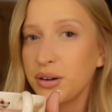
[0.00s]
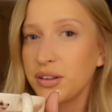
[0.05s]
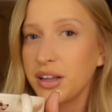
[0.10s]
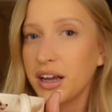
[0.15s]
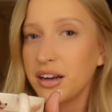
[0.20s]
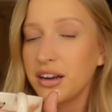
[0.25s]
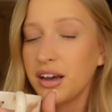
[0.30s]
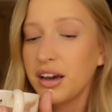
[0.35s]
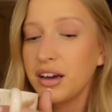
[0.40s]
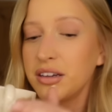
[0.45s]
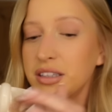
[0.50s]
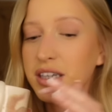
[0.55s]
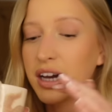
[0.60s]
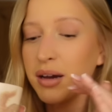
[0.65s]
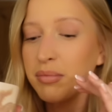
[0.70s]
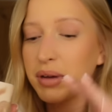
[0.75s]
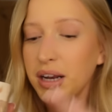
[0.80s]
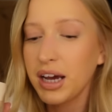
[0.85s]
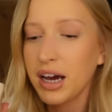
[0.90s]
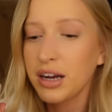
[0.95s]
on that note,
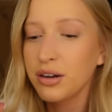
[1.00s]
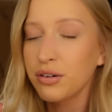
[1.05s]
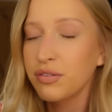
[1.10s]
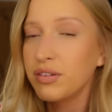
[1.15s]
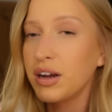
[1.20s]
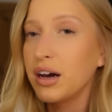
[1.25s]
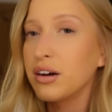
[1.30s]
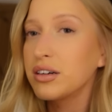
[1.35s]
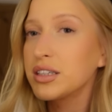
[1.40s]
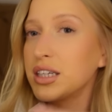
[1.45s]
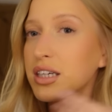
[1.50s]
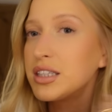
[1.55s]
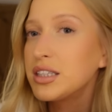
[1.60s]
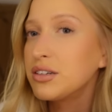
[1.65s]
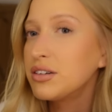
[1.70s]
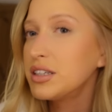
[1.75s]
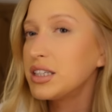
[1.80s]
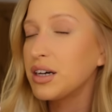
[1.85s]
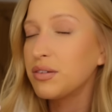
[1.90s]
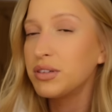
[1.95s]
I'm going to head off now because I still
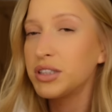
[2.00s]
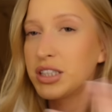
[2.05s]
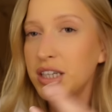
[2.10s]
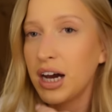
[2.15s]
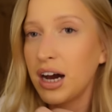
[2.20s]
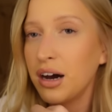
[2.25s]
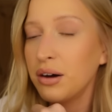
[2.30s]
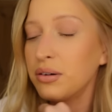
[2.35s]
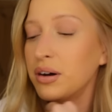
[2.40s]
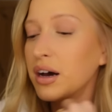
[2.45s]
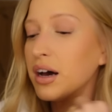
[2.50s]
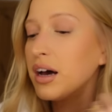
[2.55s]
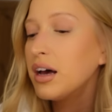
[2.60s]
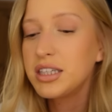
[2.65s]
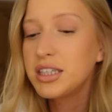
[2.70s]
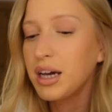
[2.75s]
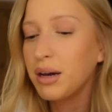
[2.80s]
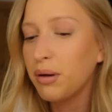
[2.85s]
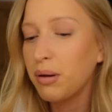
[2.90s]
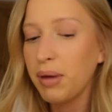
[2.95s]
need to have a shower. I need
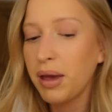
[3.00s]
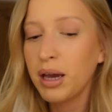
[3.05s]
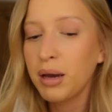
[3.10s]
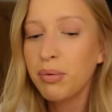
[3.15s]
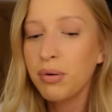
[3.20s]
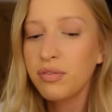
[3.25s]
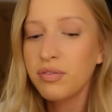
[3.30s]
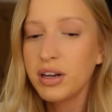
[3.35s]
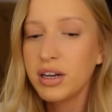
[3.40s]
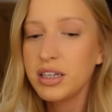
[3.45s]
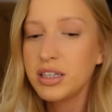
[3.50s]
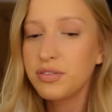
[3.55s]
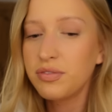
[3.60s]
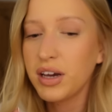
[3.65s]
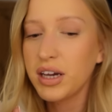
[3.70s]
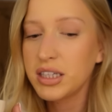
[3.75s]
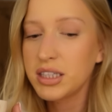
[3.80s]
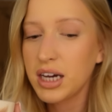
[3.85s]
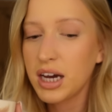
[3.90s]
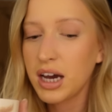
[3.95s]
to get my makeup off. I need to
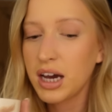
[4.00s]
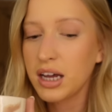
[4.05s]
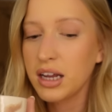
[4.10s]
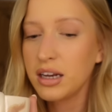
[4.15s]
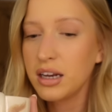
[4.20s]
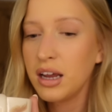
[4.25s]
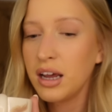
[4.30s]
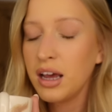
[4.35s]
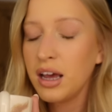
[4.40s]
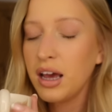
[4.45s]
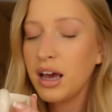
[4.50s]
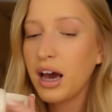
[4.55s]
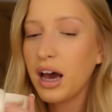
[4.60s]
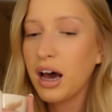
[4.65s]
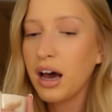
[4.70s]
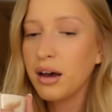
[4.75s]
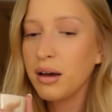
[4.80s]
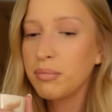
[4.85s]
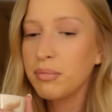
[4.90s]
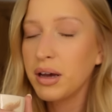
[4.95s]
fake tan
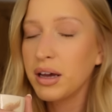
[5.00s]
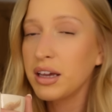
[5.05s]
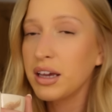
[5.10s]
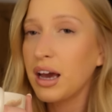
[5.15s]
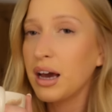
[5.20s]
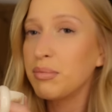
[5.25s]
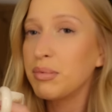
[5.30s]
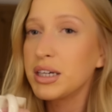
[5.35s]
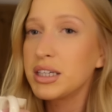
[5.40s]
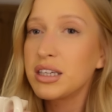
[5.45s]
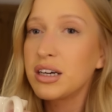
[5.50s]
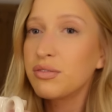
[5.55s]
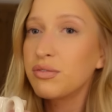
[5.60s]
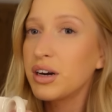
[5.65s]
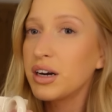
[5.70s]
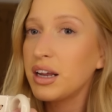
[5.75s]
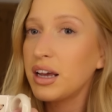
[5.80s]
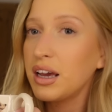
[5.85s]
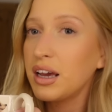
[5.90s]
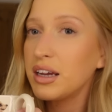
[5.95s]
and get myself
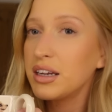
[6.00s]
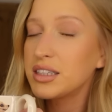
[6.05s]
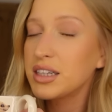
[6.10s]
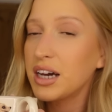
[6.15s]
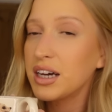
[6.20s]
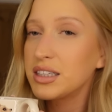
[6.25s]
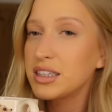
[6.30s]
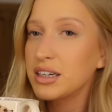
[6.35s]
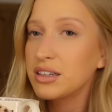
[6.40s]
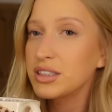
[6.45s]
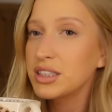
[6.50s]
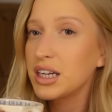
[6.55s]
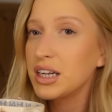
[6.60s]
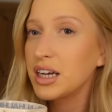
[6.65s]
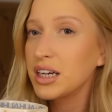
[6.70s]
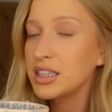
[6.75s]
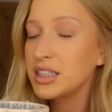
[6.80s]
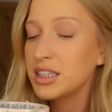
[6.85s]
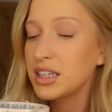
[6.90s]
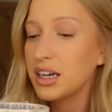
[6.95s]
ready to head down to
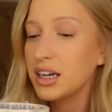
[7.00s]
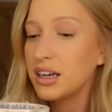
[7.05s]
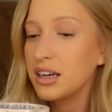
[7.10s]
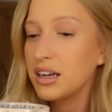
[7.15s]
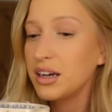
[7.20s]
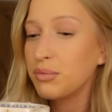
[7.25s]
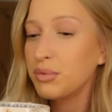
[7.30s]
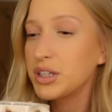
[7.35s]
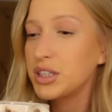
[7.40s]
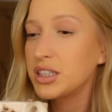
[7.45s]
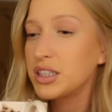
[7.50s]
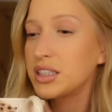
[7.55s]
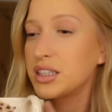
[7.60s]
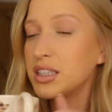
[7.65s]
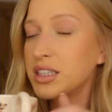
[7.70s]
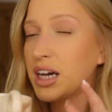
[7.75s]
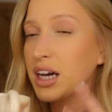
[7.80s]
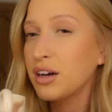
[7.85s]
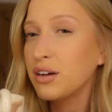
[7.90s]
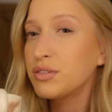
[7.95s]
London, which is the
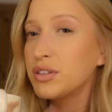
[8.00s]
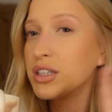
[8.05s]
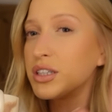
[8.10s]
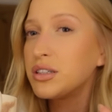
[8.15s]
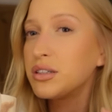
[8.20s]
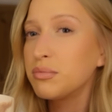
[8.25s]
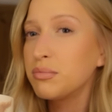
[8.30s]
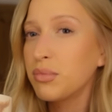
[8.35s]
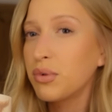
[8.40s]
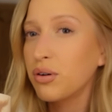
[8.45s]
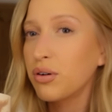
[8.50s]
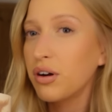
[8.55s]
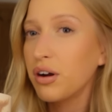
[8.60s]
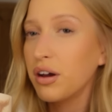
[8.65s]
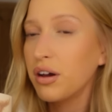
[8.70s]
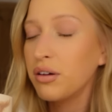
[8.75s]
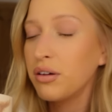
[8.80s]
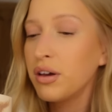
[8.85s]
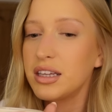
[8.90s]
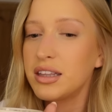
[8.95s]
day after
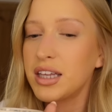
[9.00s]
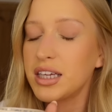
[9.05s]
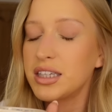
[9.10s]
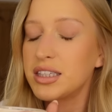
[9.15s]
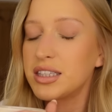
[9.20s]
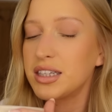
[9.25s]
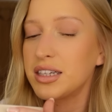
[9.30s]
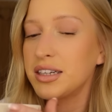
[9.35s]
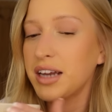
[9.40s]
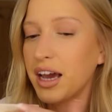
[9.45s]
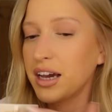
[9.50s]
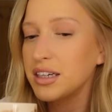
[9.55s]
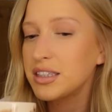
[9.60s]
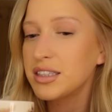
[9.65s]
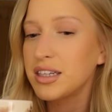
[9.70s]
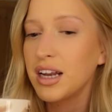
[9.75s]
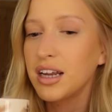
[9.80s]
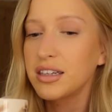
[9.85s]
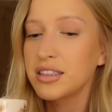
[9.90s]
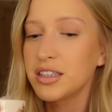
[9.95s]
tomorrow. This
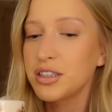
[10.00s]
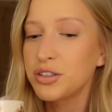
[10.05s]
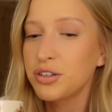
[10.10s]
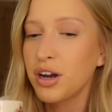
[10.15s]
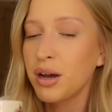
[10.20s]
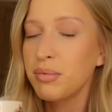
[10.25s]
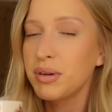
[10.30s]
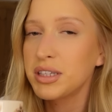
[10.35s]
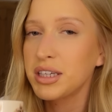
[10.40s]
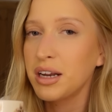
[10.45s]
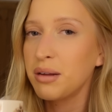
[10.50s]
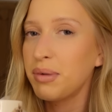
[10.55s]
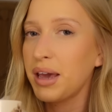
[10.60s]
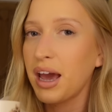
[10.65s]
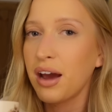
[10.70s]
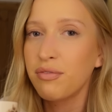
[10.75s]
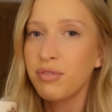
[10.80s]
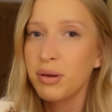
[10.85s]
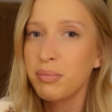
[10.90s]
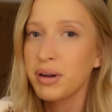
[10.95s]
next London trip is going to be
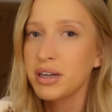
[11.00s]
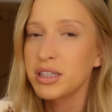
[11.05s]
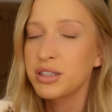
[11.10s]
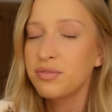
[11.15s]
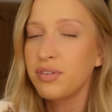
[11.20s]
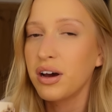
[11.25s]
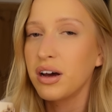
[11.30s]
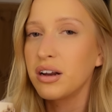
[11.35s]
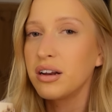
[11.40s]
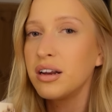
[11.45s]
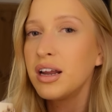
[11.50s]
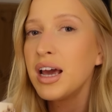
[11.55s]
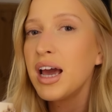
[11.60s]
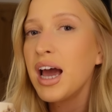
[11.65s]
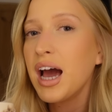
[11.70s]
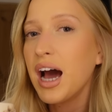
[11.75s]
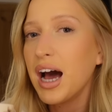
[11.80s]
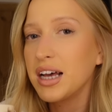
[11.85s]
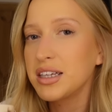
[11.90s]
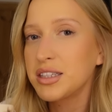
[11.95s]
every bit as fun
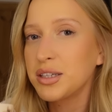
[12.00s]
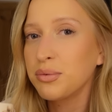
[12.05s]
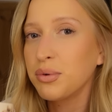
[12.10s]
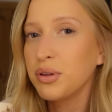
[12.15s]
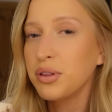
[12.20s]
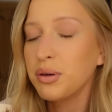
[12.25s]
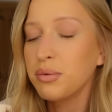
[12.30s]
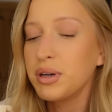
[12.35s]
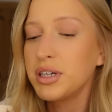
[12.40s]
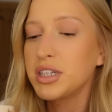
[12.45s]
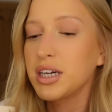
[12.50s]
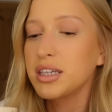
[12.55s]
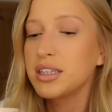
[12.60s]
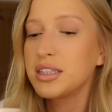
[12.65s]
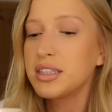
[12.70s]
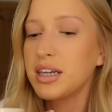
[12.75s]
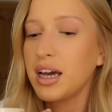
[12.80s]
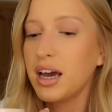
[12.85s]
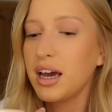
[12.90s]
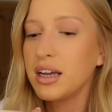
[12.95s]
as the one that we
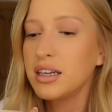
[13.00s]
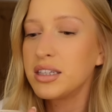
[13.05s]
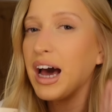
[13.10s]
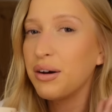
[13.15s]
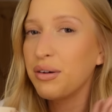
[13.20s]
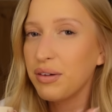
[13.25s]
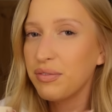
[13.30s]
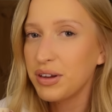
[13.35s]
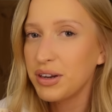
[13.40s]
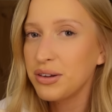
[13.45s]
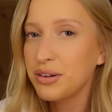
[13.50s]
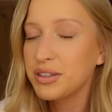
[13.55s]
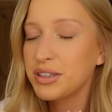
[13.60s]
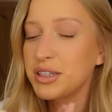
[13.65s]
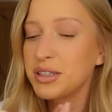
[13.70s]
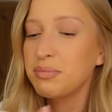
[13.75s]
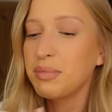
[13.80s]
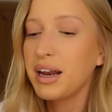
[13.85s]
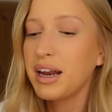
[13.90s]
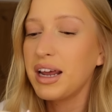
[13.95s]
just did. However, not
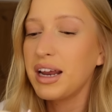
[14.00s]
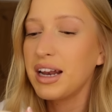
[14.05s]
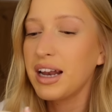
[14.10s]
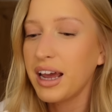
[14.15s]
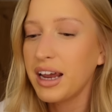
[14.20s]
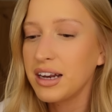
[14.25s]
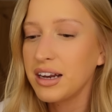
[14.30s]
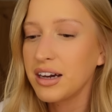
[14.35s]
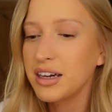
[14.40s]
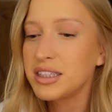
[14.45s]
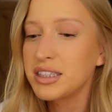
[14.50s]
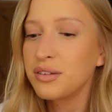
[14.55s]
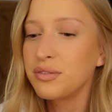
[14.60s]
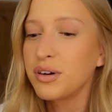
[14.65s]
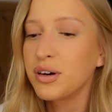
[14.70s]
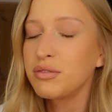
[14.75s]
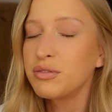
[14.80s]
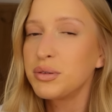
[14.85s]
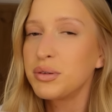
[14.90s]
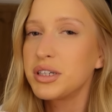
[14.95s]
as many late nights
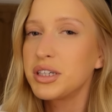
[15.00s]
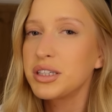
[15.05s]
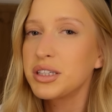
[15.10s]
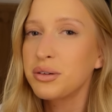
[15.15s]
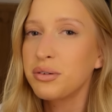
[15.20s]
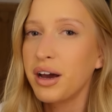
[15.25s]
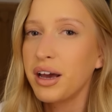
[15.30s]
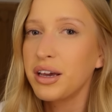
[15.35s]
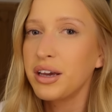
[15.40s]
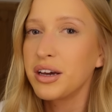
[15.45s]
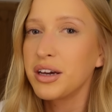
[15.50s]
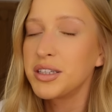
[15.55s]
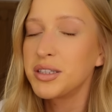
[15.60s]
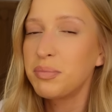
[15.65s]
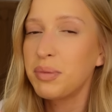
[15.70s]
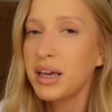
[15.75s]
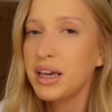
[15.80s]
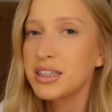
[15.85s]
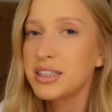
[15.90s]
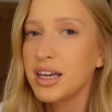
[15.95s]
involved, which is quite good
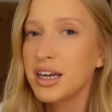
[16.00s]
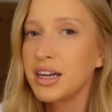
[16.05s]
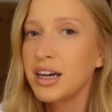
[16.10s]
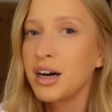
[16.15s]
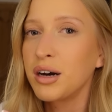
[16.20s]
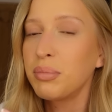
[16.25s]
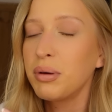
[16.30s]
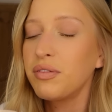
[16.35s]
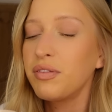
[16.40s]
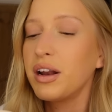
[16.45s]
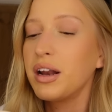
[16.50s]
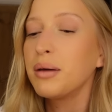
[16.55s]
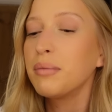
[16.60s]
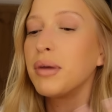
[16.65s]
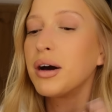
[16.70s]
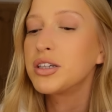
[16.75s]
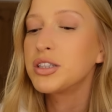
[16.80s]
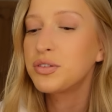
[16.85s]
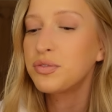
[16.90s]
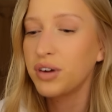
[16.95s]
because then I'll be feeling
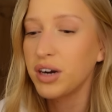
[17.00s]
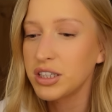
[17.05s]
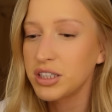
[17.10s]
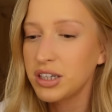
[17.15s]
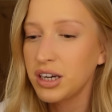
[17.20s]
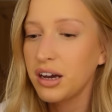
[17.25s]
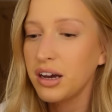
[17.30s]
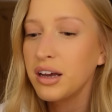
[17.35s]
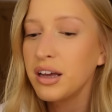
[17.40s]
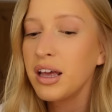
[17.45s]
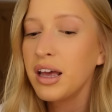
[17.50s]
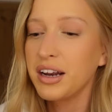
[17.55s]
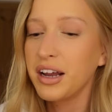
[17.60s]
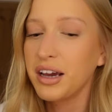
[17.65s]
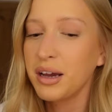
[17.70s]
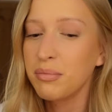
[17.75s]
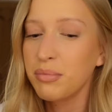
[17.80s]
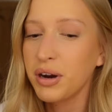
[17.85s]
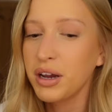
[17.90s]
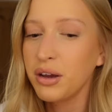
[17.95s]
much fresher and I
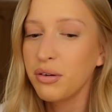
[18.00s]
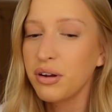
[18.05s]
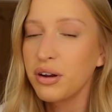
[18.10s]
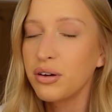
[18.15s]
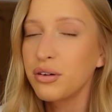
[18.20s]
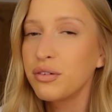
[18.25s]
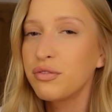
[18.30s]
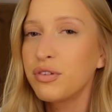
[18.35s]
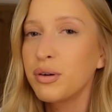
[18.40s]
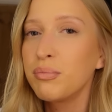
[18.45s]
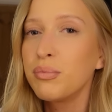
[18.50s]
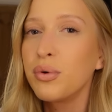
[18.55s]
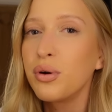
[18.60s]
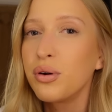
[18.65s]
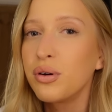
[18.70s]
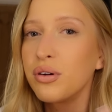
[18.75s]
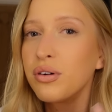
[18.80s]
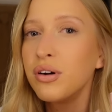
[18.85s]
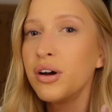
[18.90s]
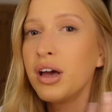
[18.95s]
can bring you along for
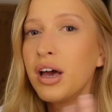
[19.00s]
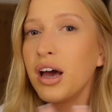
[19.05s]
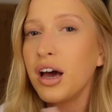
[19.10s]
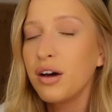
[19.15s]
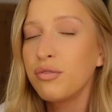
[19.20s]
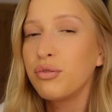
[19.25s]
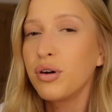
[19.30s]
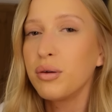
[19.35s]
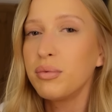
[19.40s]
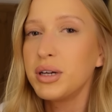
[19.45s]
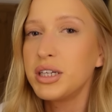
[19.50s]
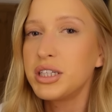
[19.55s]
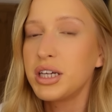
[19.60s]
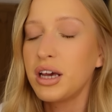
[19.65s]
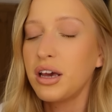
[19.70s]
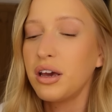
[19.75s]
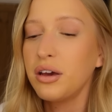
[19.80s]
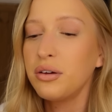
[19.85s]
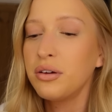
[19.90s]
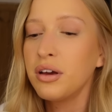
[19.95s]
more of what we
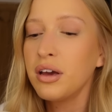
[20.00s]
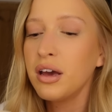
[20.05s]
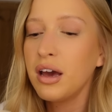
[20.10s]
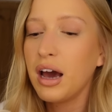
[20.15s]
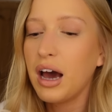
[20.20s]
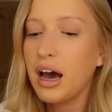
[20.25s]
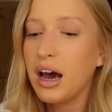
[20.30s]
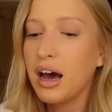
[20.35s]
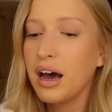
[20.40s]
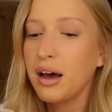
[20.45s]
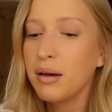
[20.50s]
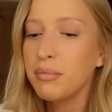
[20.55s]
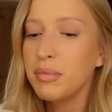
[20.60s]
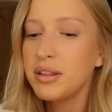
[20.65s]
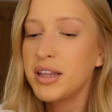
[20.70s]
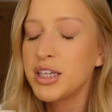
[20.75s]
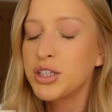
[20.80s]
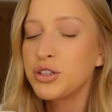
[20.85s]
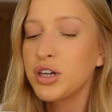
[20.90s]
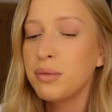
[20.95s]
do.
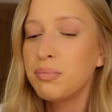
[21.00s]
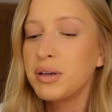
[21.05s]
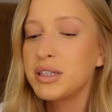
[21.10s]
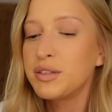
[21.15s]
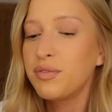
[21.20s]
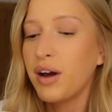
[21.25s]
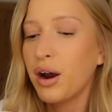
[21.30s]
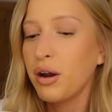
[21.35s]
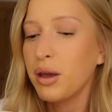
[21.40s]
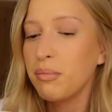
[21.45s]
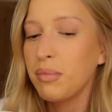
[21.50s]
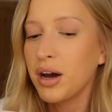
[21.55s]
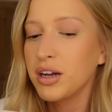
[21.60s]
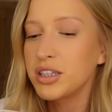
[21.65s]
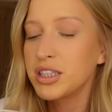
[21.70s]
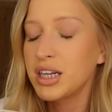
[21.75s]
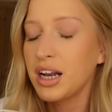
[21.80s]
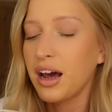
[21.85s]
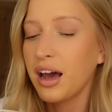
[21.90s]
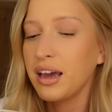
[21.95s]
This trip is very
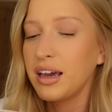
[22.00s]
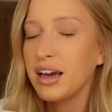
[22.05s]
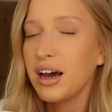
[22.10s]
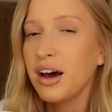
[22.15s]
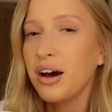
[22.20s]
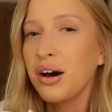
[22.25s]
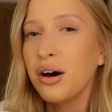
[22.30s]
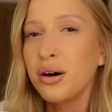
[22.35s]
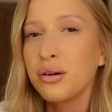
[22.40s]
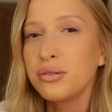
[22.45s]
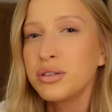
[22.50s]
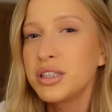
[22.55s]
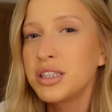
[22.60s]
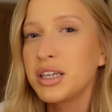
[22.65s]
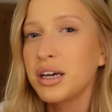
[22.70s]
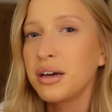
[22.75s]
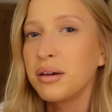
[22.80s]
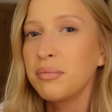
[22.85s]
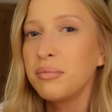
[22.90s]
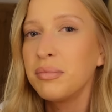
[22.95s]
much like a
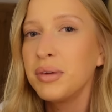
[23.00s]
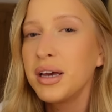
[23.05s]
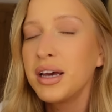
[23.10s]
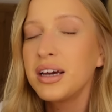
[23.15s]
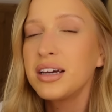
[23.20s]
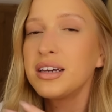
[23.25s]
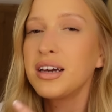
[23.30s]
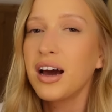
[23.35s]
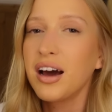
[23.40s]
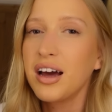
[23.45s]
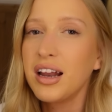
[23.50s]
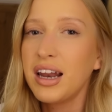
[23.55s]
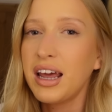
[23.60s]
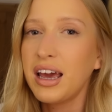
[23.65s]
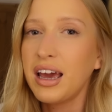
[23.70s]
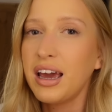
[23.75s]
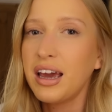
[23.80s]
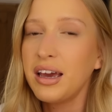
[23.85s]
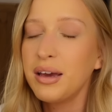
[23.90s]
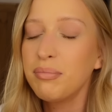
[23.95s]
wholesome,
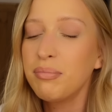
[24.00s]
girly